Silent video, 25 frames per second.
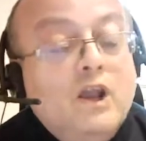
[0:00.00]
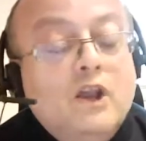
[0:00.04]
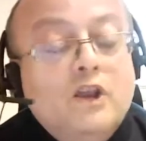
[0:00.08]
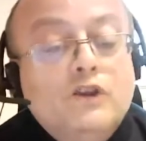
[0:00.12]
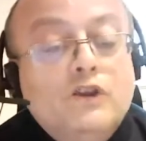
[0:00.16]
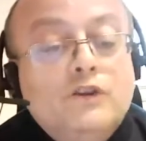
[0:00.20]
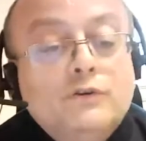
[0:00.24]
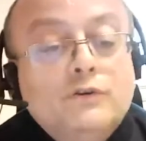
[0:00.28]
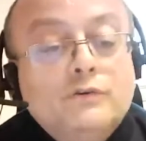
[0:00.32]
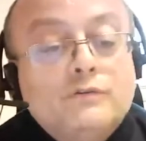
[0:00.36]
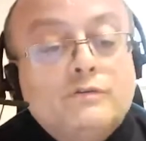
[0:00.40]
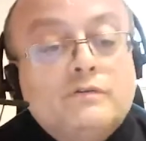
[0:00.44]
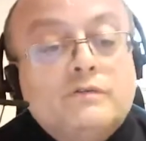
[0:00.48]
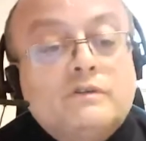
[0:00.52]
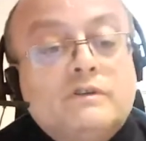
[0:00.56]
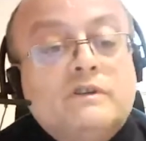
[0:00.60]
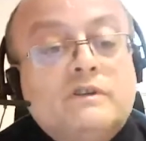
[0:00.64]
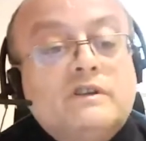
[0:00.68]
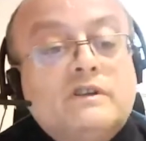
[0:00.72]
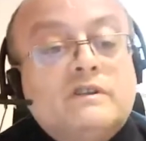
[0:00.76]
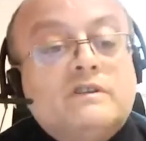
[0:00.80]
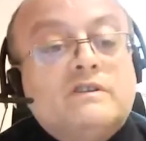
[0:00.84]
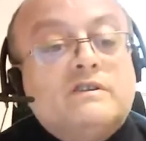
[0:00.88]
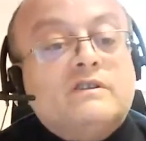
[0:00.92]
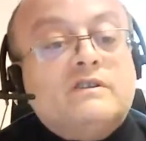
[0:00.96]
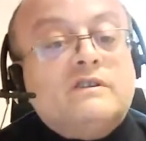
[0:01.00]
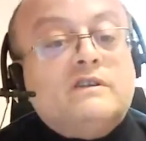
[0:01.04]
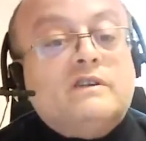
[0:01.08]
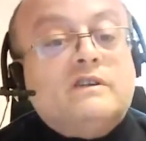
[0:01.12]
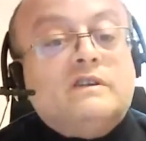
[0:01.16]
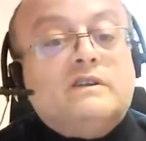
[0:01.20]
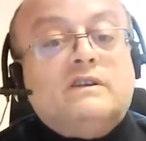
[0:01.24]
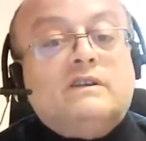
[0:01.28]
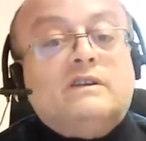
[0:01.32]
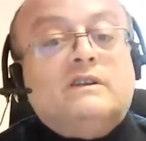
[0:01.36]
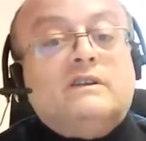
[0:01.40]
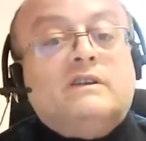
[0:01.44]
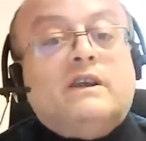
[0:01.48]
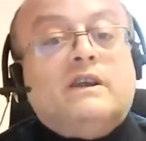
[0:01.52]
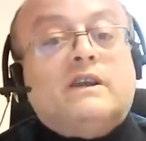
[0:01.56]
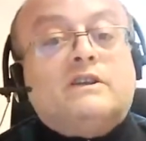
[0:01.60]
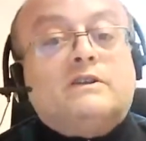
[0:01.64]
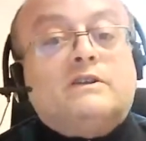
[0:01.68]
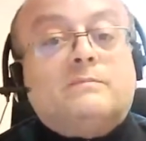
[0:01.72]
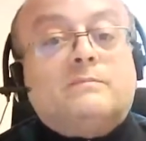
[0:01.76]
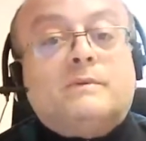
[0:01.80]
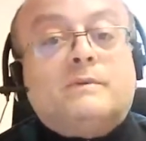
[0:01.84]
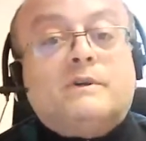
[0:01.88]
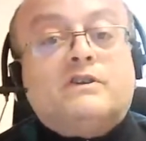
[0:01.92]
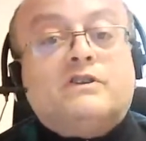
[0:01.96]
use this
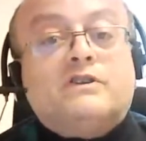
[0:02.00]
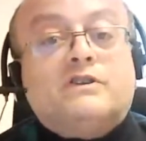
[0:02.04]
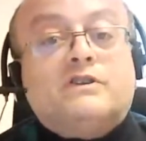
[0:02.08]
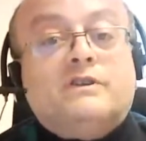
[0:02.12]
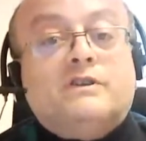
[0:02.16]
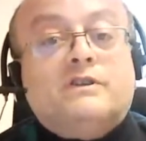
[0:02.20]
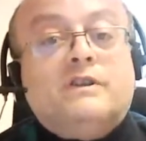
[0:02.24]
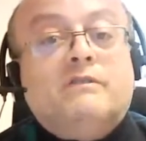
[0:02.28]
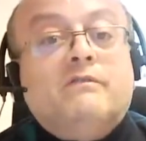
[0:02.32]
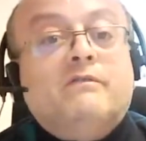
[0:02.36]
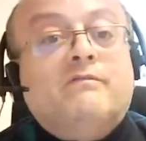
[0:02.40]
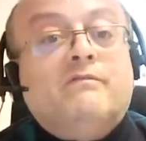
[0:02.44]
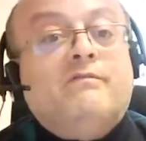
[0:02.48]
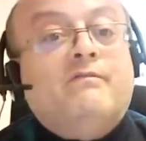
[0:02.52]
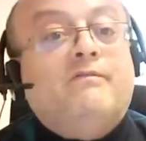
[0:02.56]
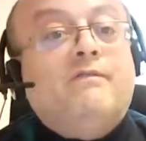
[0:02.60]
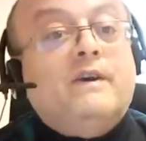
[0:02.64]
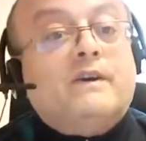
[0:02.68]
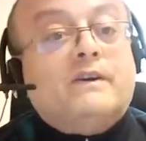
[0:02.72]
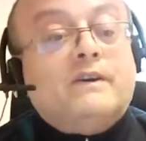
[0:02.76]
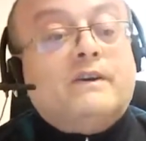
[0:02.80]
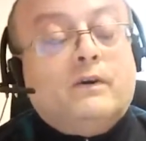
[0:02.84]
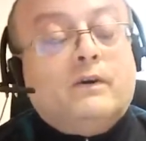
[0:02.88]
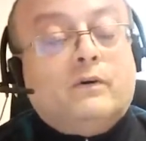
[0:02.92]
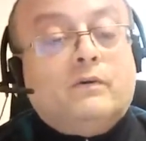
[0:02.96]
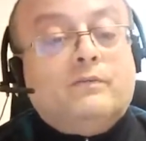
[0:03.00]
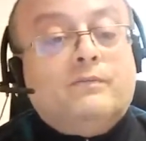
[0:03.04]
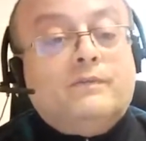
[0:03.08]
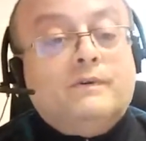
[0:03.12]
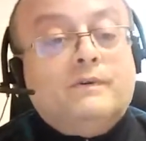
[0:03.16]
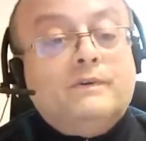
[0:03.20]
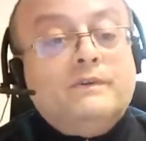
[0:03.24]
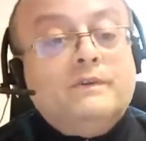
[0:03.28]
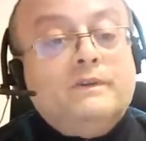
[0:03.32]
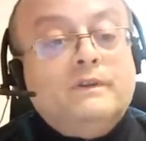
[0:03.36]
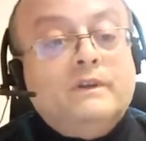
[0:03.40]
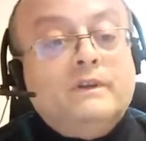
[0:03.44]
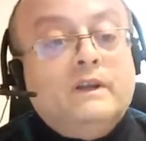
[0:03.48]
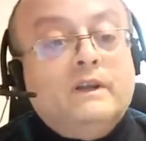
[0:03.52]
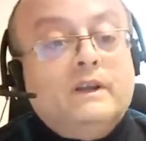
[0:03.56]
expression very often,